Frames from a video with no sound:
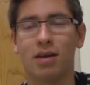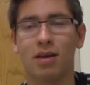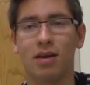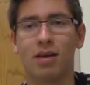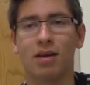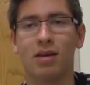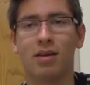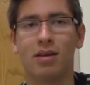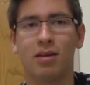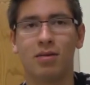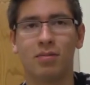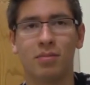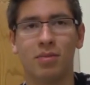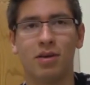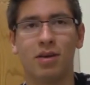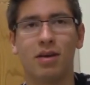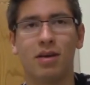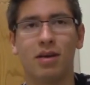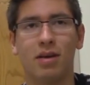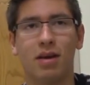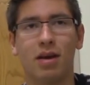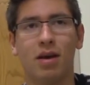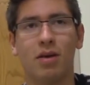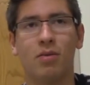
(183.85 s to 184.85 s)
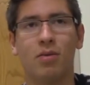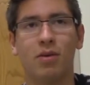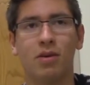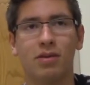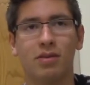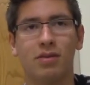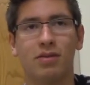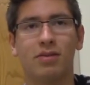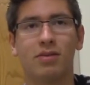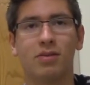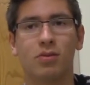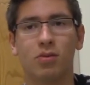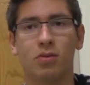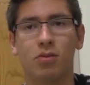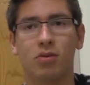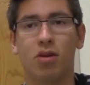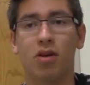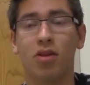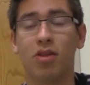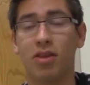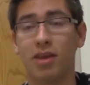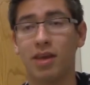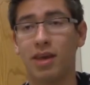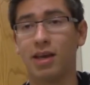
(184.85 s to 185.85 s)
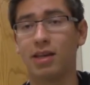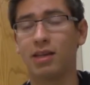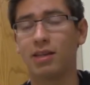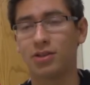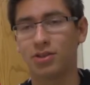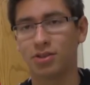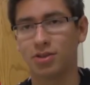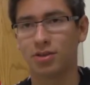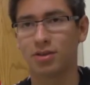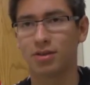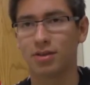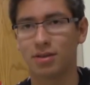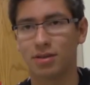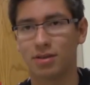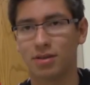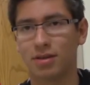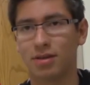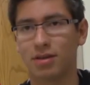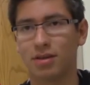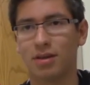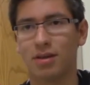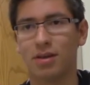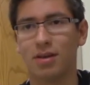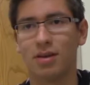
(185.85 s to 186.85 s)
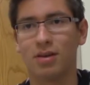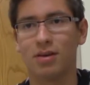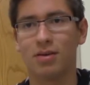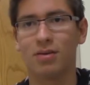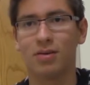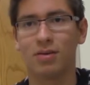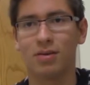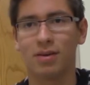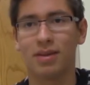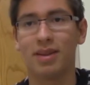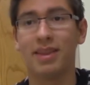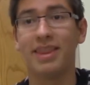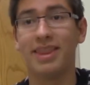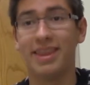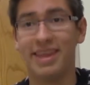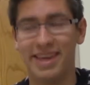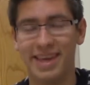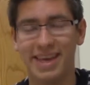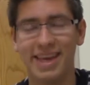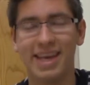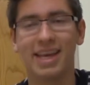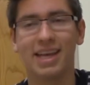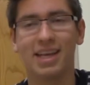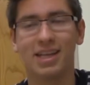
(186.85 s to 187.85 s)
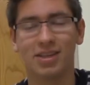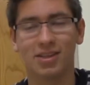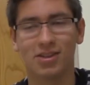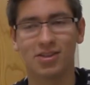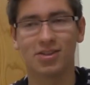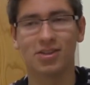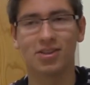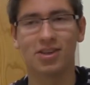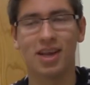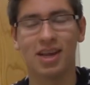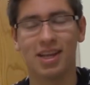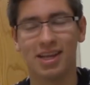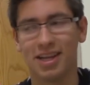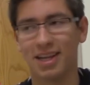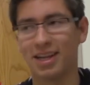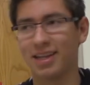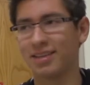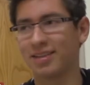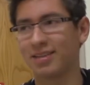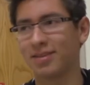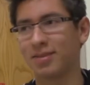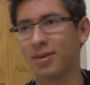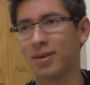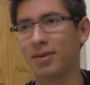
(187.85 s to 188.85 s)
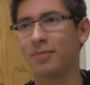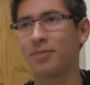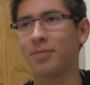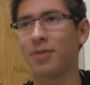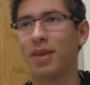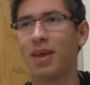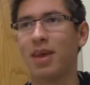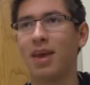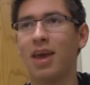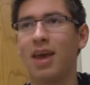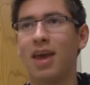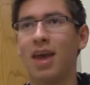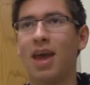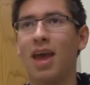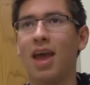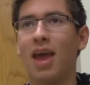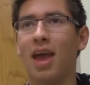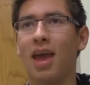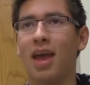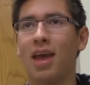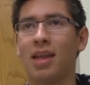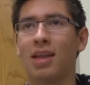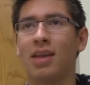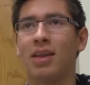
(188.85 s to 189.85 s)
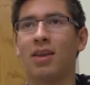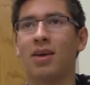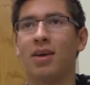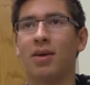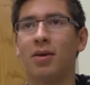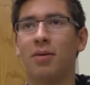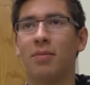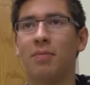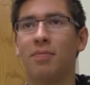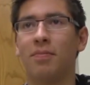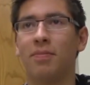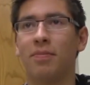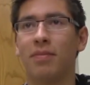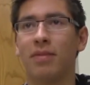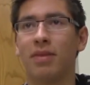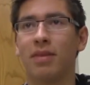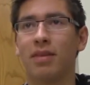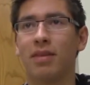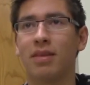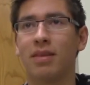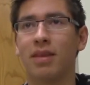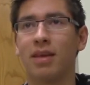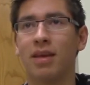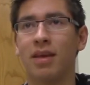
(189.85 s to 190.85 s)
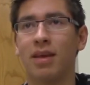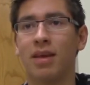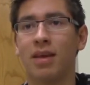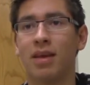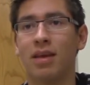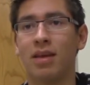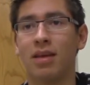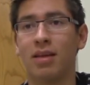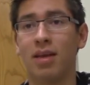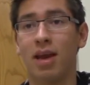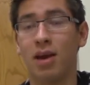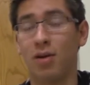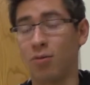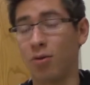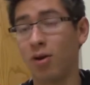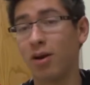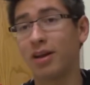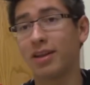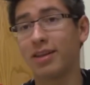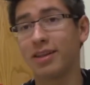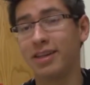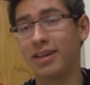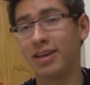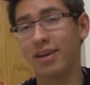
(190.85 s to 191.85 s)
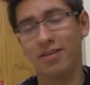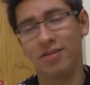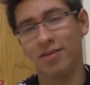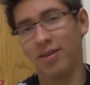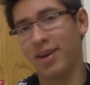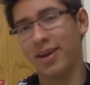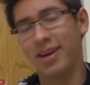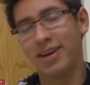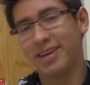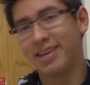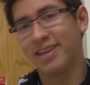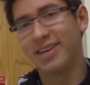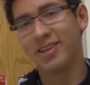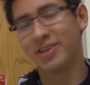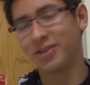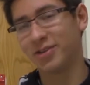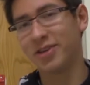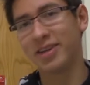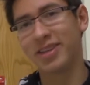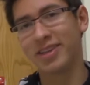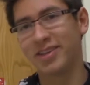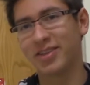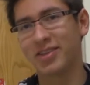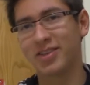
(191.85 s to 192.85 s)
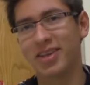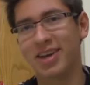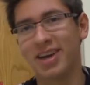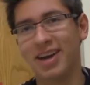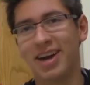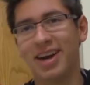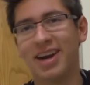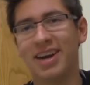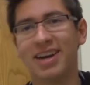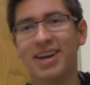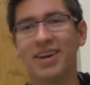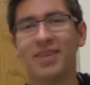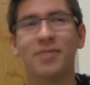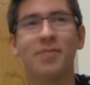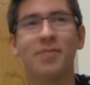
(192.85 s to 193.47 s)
In Colombia, I went to the school called The English. The English? The English, El Ingles, right? And um, ironically enough, they didn't teach you English there.